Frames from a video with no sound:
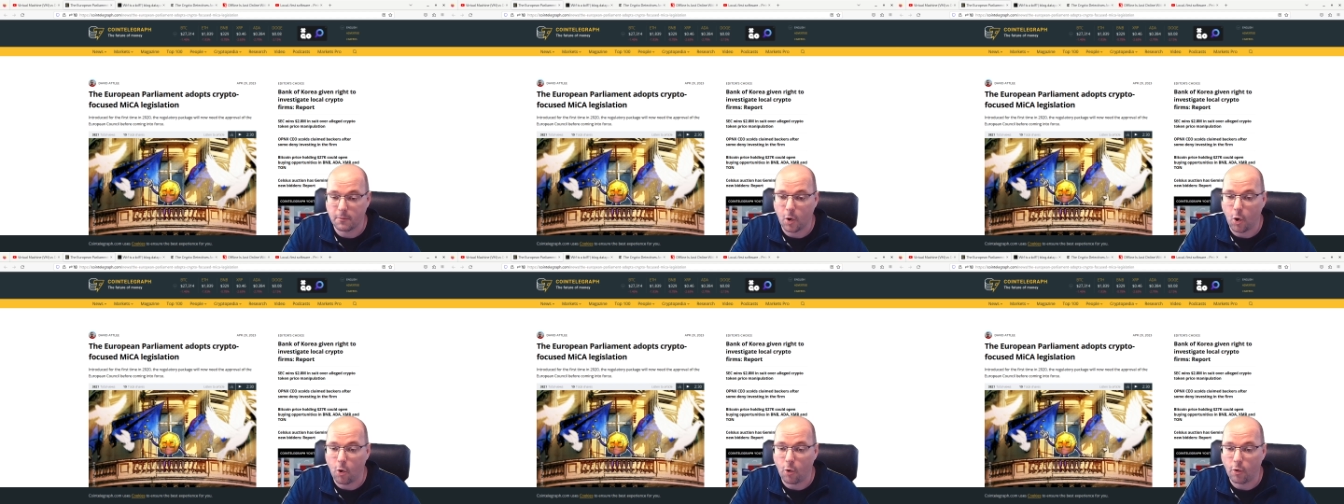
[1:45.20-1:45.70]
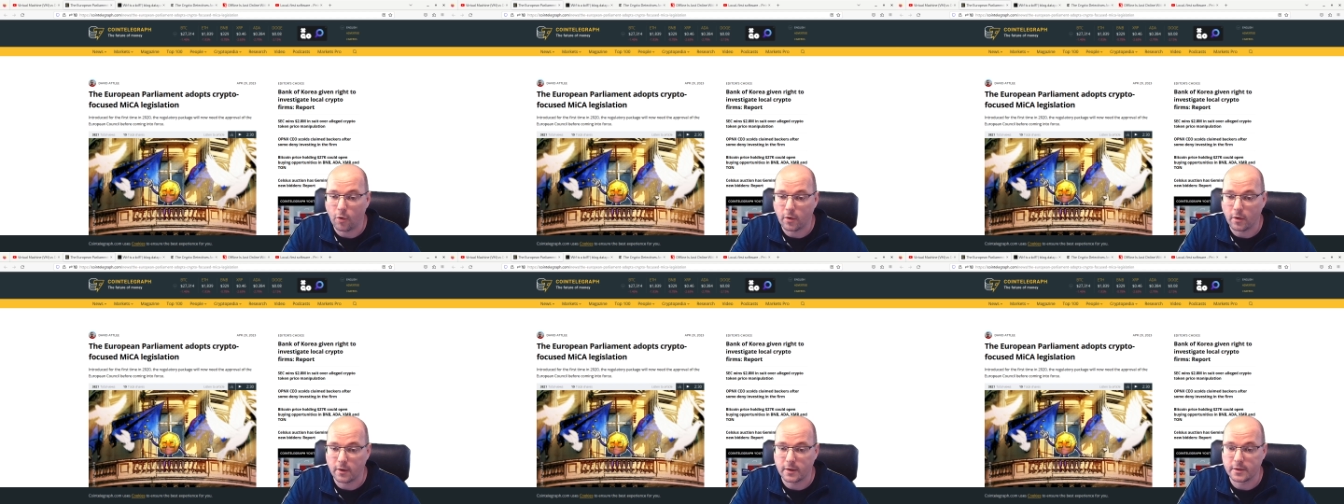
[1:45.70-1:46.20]

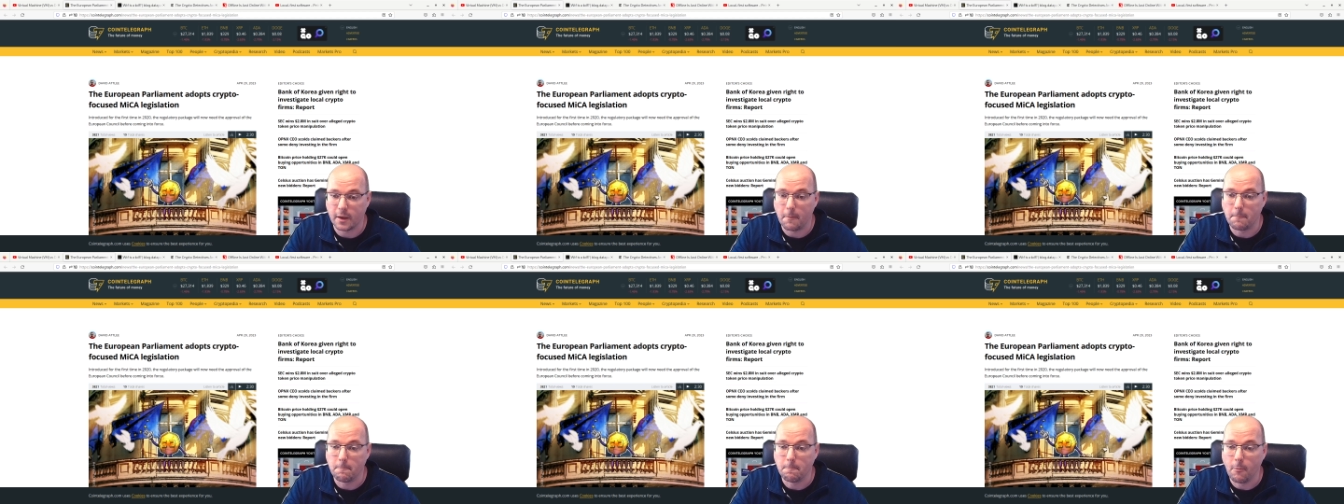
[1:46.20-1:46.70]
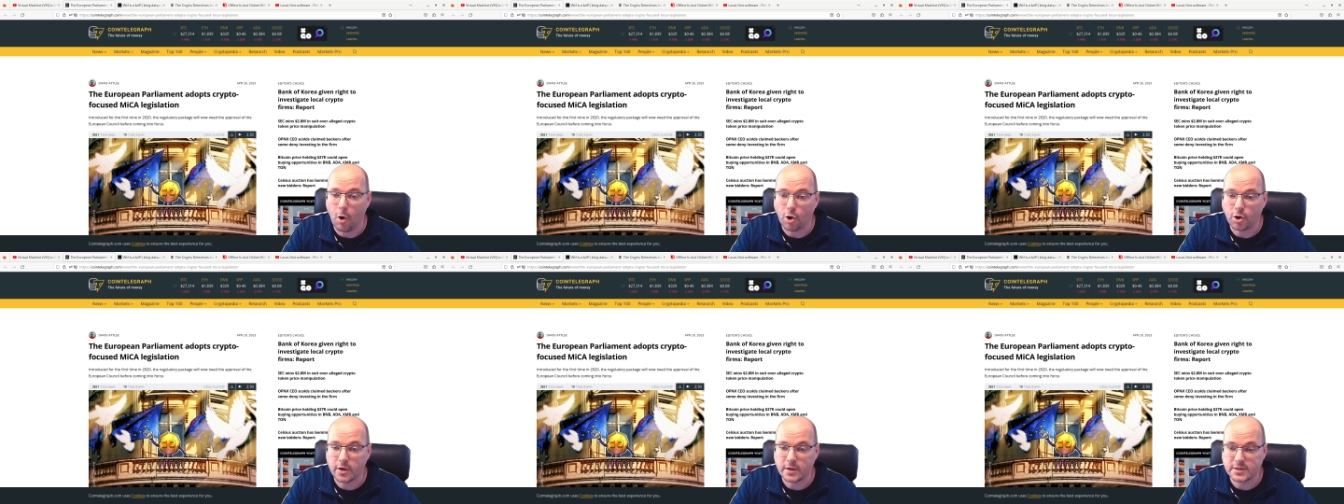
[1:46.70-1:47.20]
or the
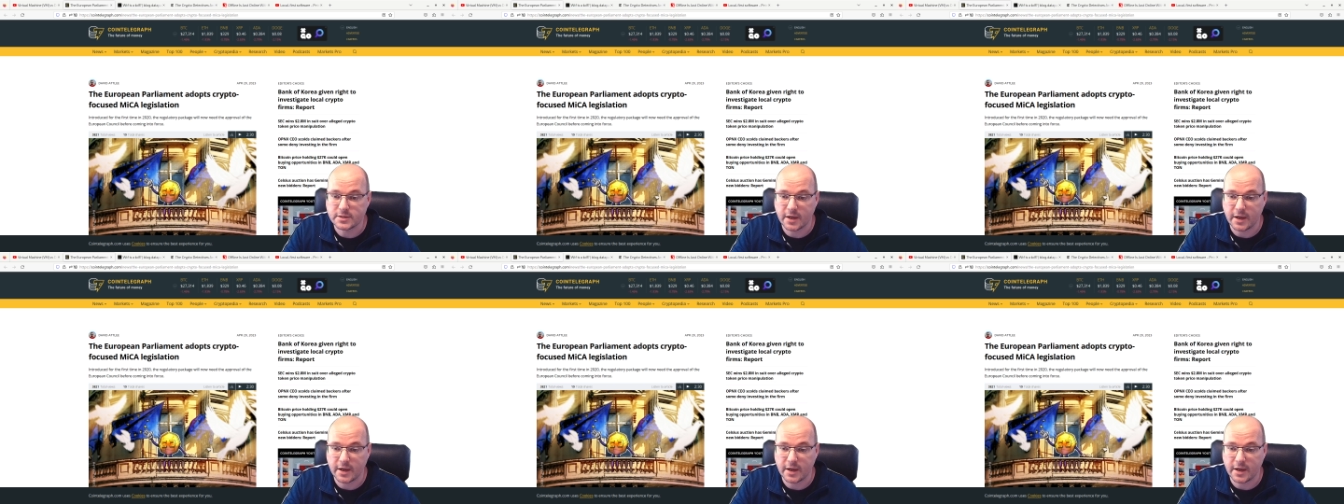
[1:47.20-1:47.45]
Markets